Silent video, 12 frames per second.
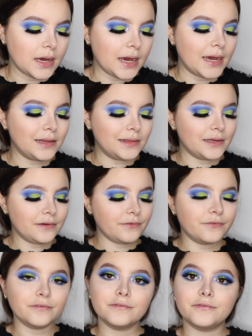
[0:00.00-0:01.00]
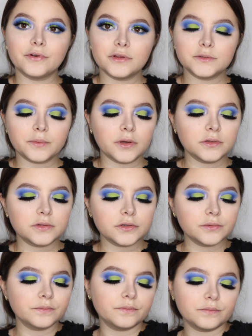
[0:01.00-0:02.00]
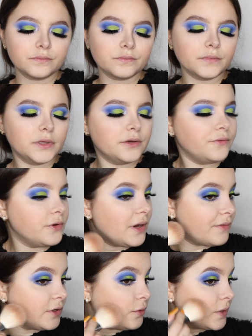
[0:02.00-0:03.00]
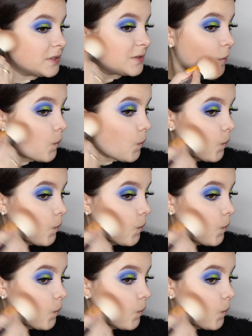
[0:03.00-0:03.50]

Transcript: I live for this bronzer, if you haven't noticed.